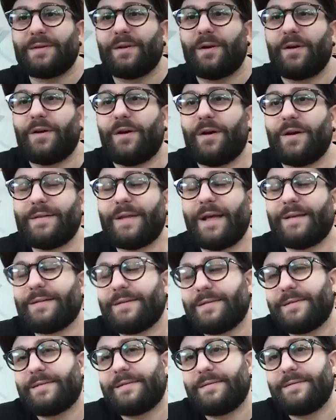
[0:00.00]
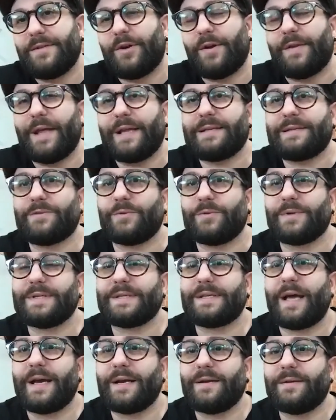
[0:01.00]
So that's sort of
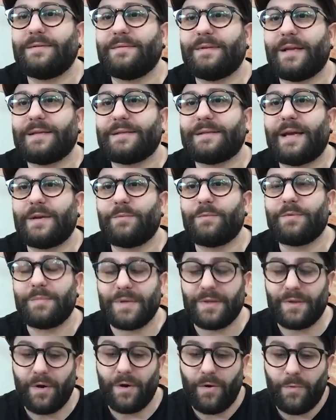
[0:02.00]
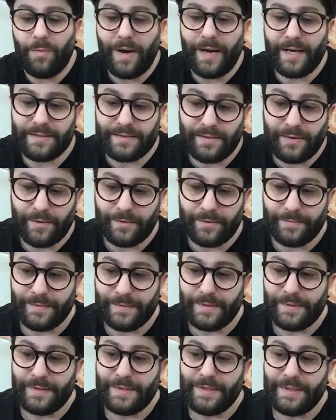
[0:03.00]
stayed with me the whole way. So
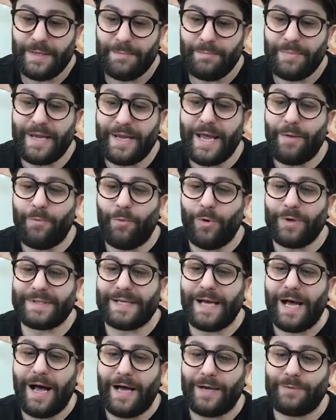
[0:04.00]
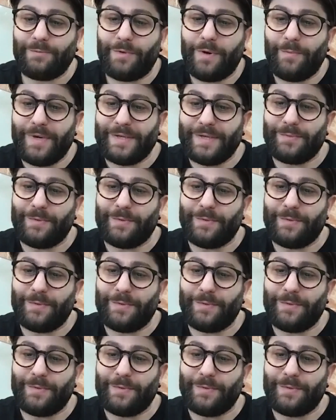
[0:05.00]
yeah, it was hard when we